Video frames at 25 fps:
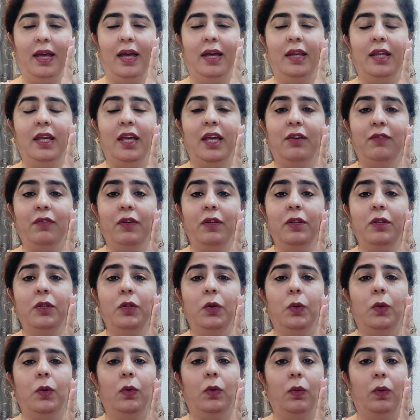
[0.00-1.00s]
And even
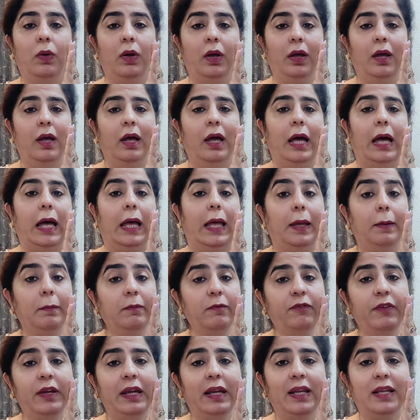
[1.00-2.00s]
though I
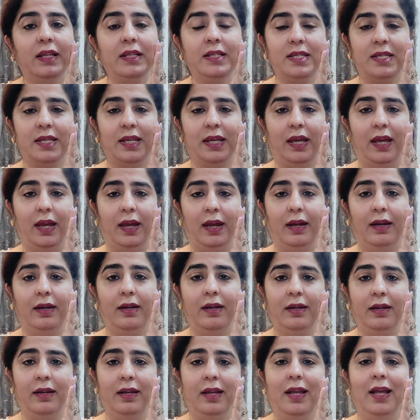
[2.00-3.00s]
am feeling scared,
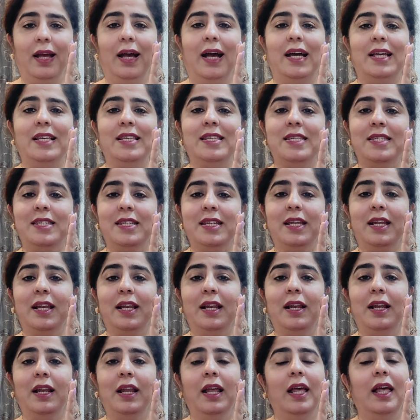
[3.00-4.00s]
I
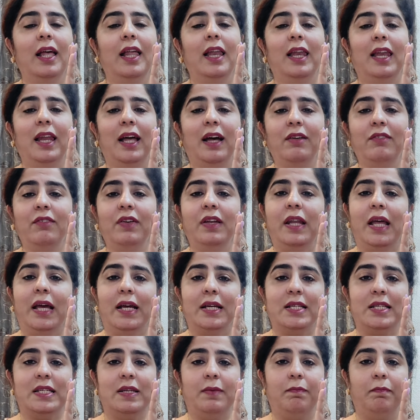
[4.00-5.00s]
still love and
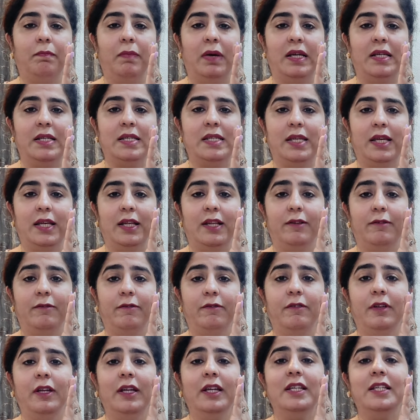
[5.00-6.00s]
accept
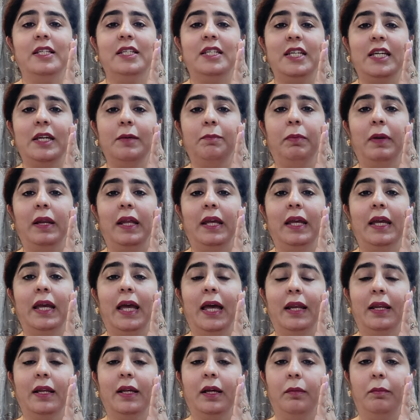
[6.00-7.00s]
myself deeply
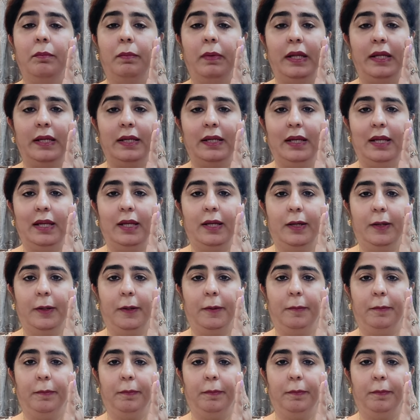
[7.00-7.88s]
and completely.